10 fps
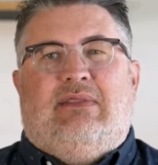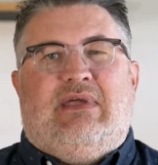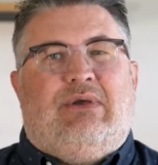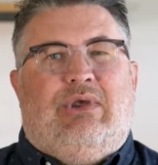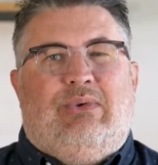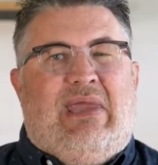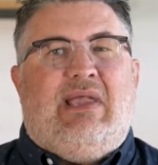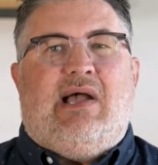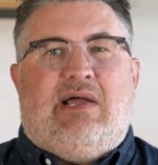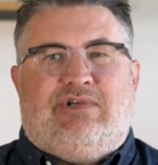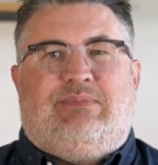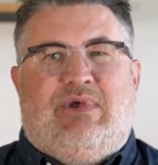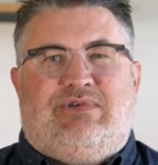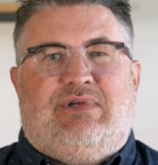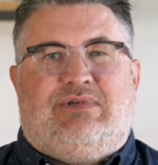their unique
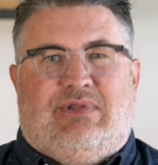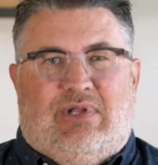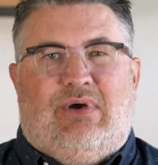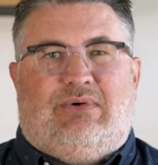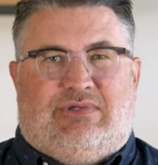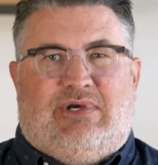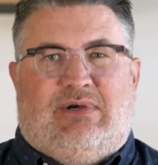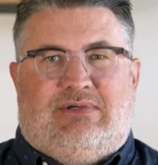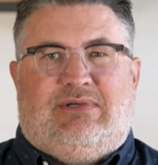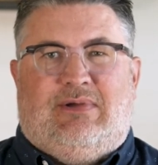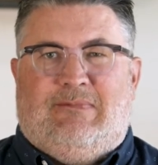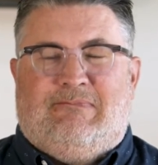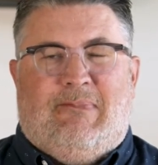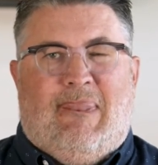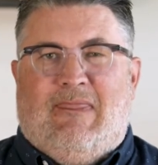contribution to the local church.
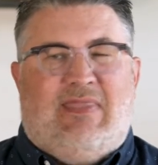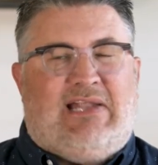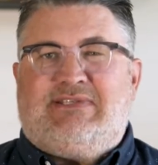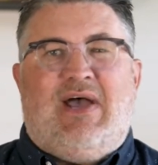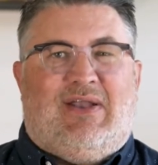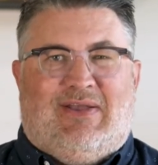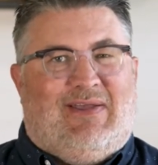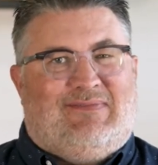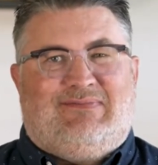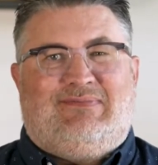That's not good.